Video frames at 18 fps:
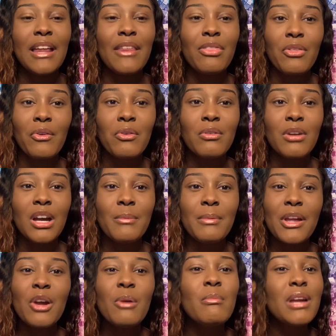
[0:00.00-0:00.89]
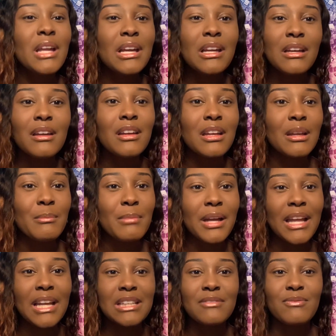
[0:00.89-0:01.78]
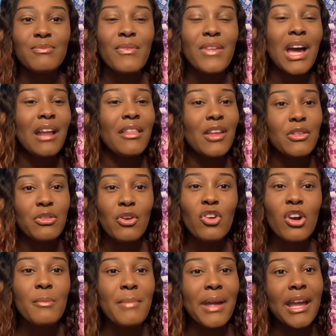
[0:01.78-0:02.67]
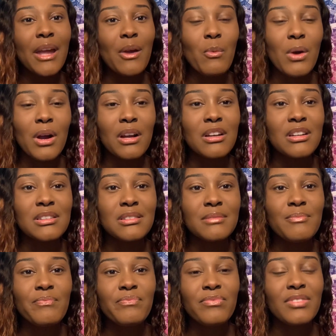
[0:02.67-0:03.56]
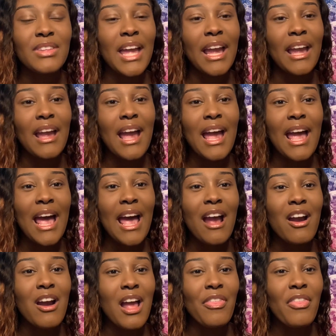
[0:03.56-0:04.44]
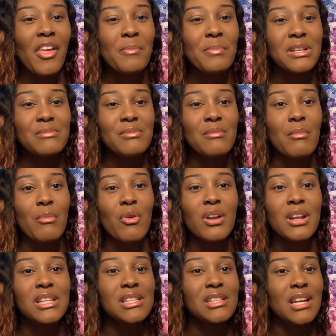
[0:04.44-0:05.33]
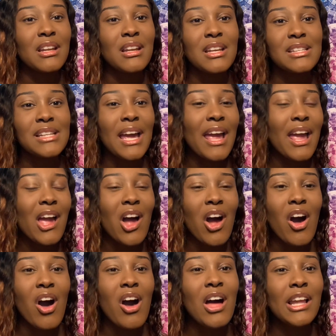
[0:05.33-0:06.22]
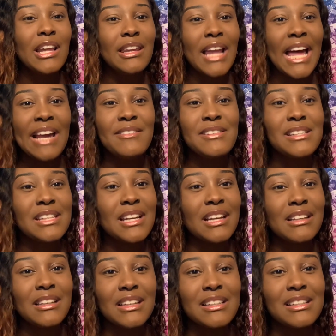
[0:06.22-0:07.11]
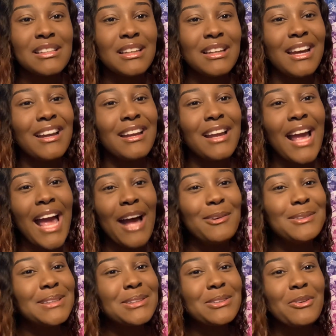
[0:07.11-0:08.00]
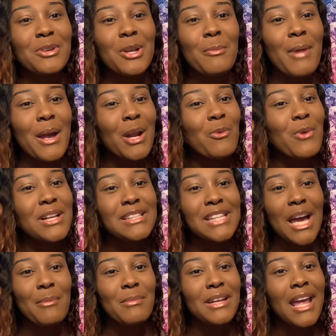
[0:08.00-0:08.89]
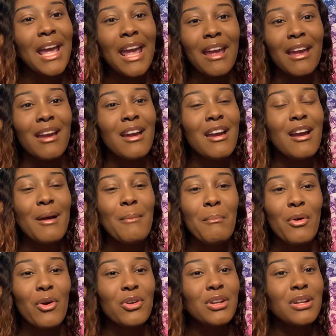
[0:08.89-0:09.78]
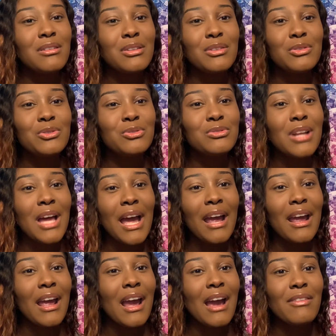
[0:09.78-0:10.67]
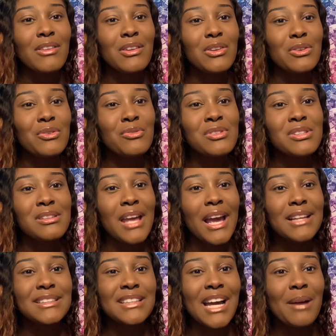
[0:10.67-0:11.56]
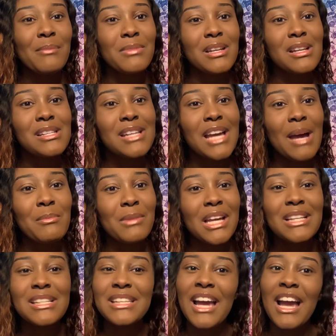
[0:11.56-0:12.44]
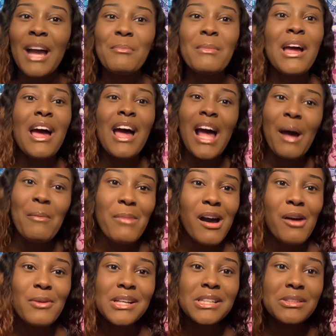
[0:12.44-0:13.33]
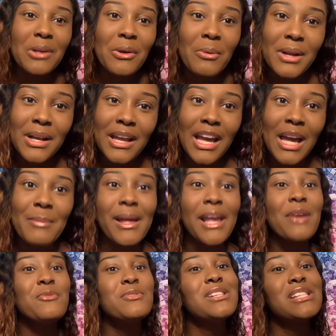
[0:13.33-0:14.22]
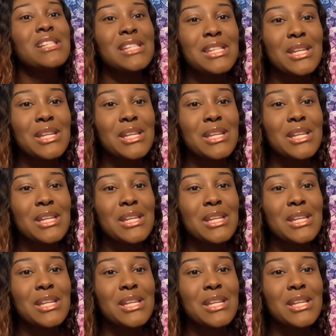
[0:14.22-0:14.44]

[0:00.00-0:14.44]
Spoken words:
throw up, it'll be good. But the throw up make it worse. Like, I thought it was supposed to be morning sickness. I had life sickness. Like, I was throwing, no matter what time of day, morning, noon, night, afternoon, snack time, dinner time, lunchtime, I'm always throwing up. Like, it was just